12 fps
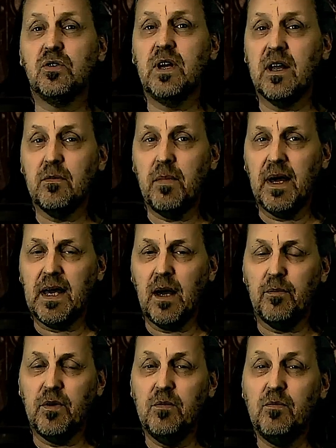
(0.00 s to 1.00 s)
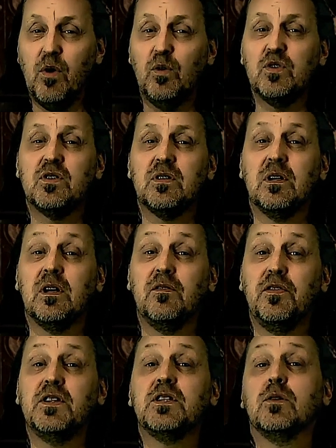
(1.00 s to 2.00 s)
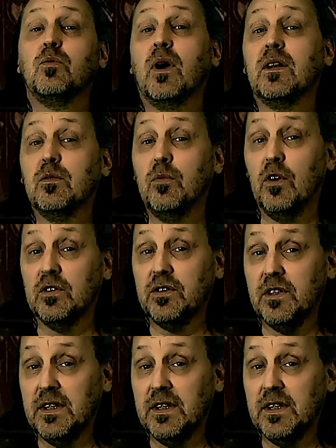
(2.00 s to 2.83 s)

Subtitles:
together make up the most efficient way to master